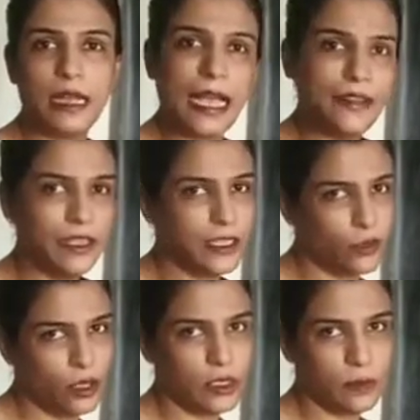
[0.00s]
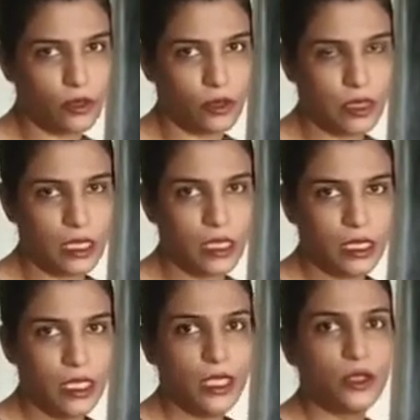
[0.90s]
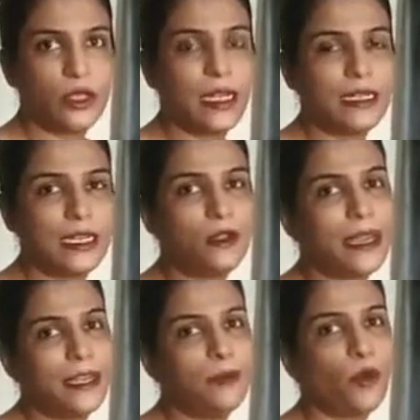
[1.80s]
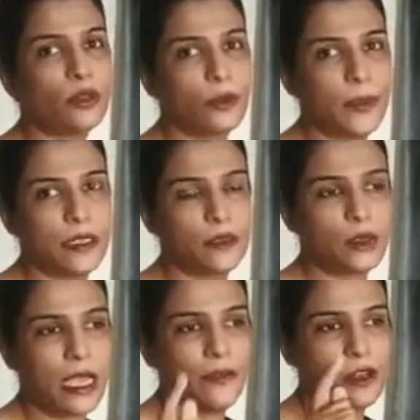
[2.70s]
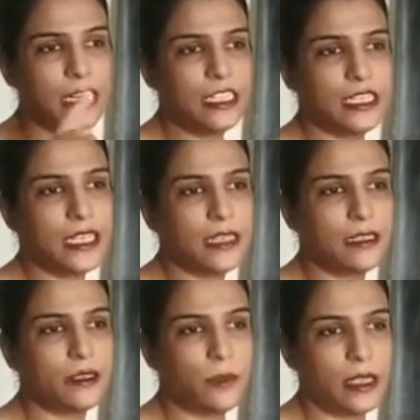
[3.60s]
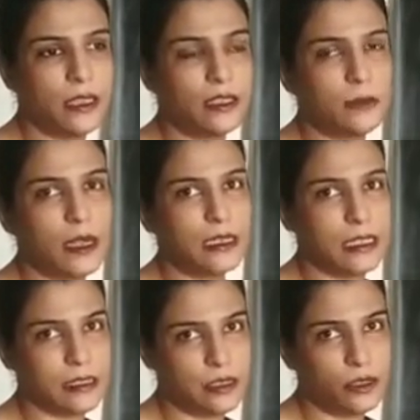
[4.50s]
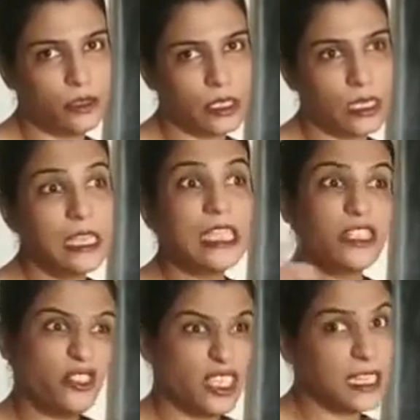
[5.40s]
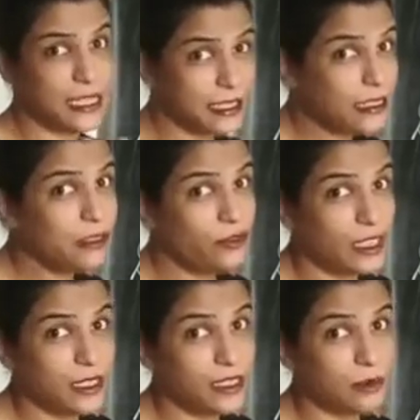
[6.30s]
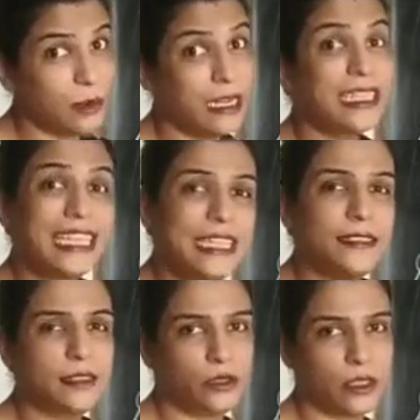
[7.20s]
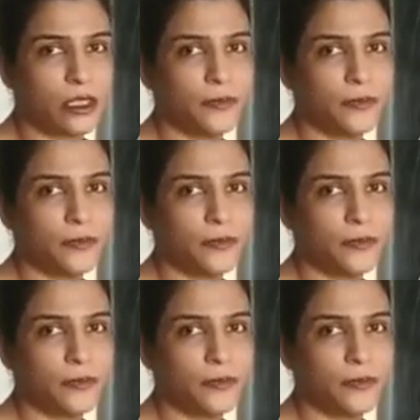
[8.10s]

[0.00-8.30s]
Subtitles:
I will give you this much only. So I'll tell you write both ways. So I will write she is very smart, isn't she? She isn't very smart, is she?